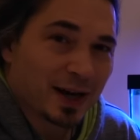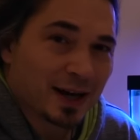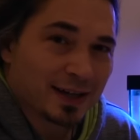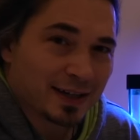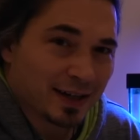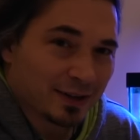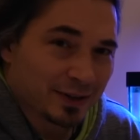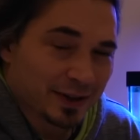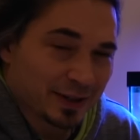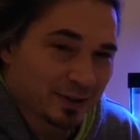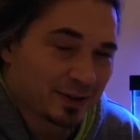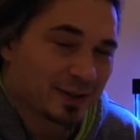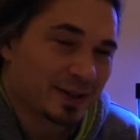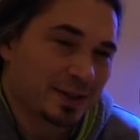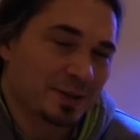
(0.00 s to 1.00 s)
on down
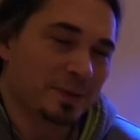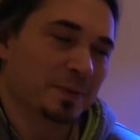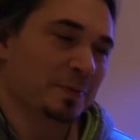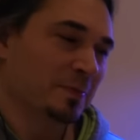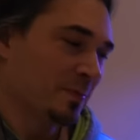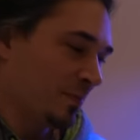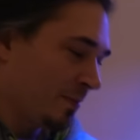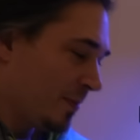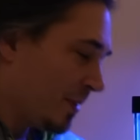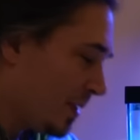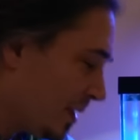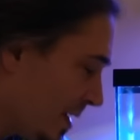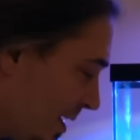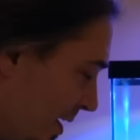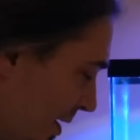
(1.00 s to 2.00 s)
here?
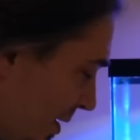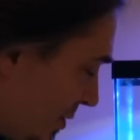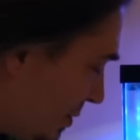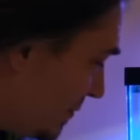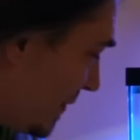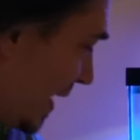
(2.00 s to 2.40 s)
So you've